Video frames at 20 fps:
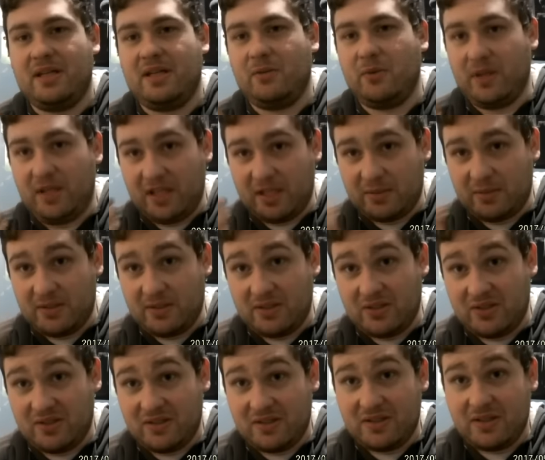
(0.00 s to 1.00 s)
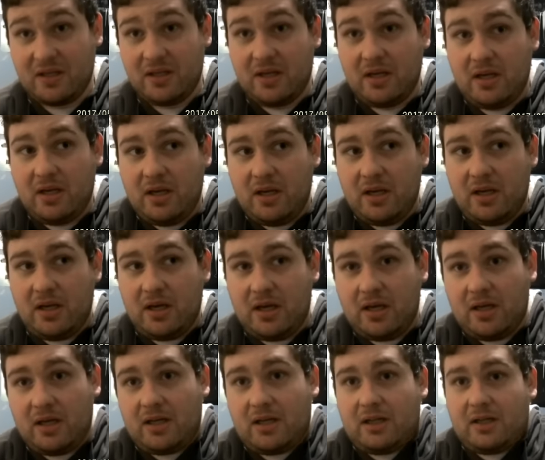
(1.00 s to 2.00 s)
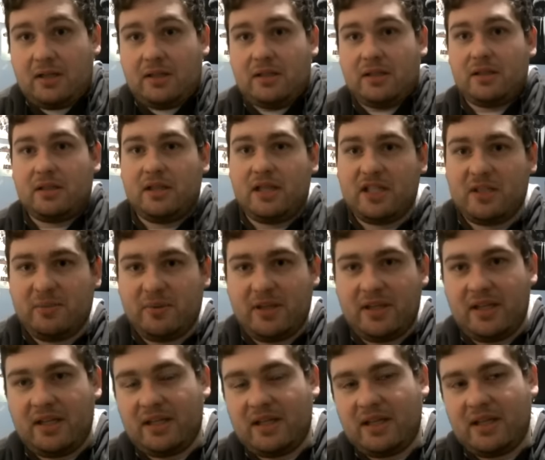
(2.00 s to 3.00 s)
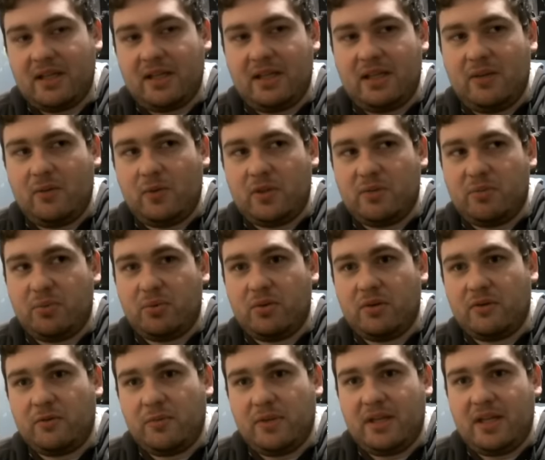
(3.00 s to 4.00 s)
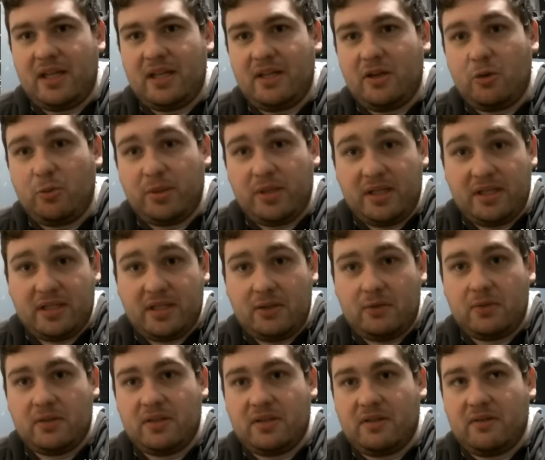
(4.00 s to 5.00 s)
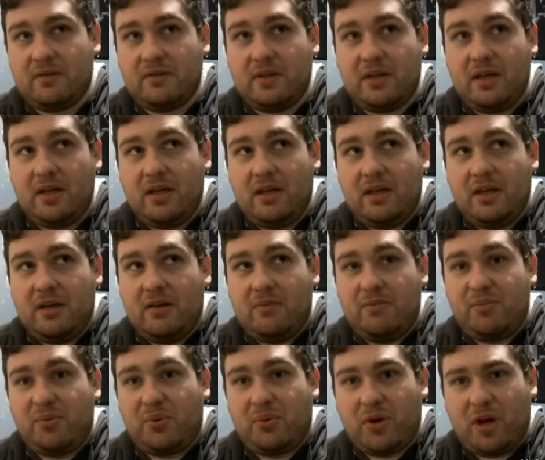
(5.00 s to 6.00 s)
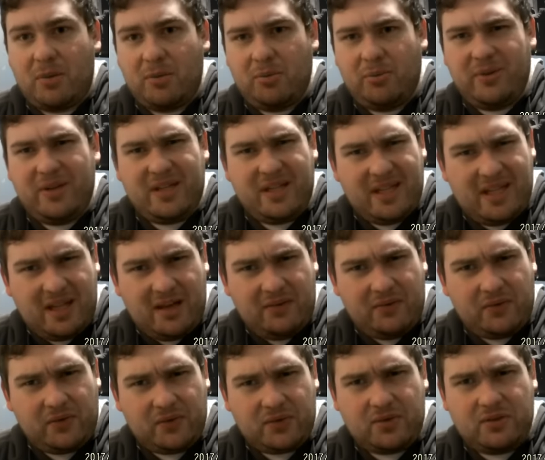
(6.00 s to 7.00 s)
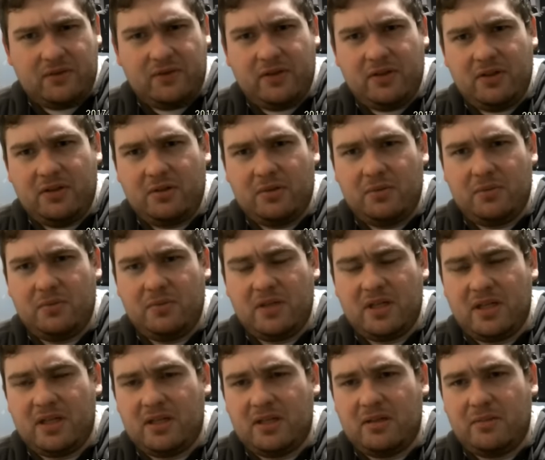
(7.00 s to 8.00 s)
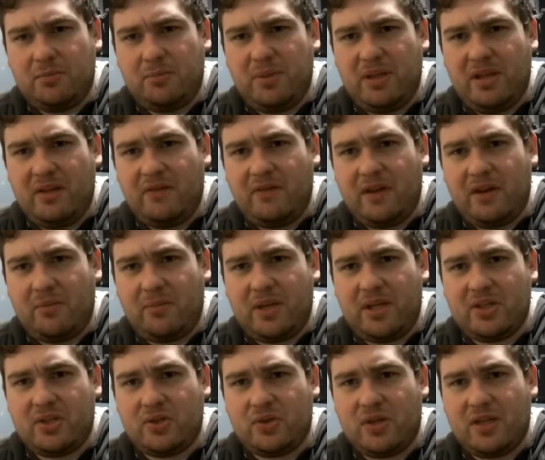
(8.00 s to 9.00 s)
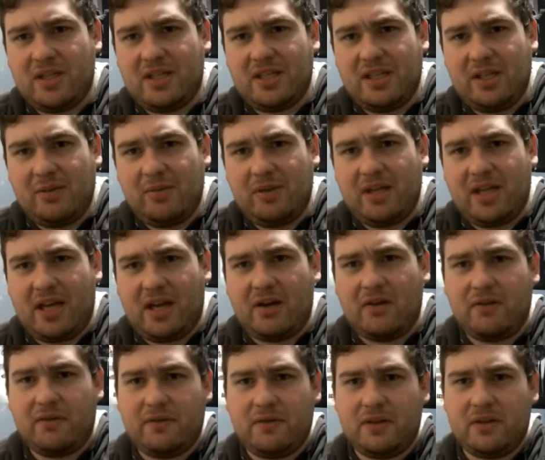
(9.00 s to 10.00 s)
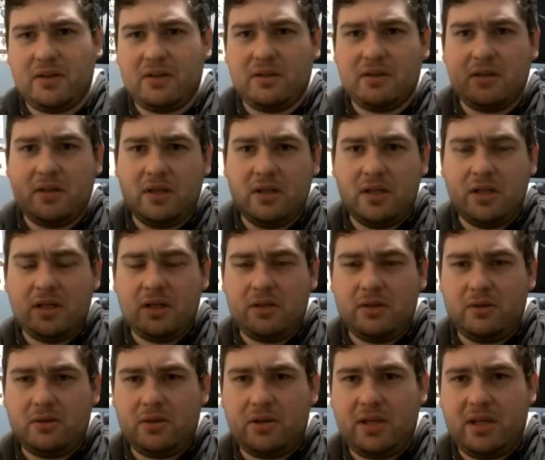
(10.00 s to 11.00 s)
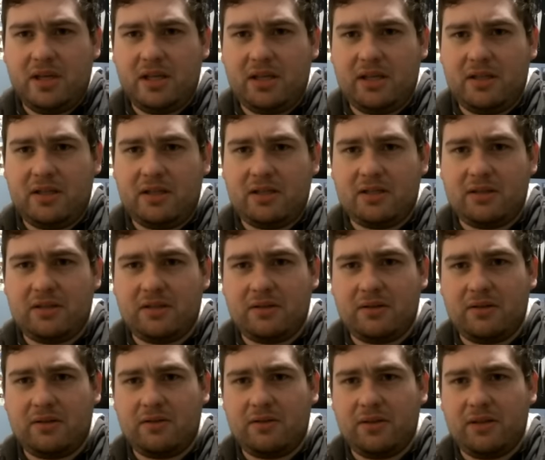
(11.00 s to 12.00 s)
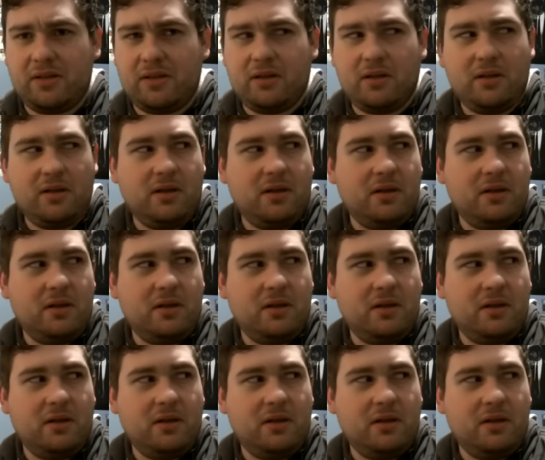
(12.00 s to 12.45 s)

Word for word: with the expositions, uh, explaining that he was born from it, and the opening sequence of probably a kid version of him uh, being found by a strike team and Alpha looking in the distance going,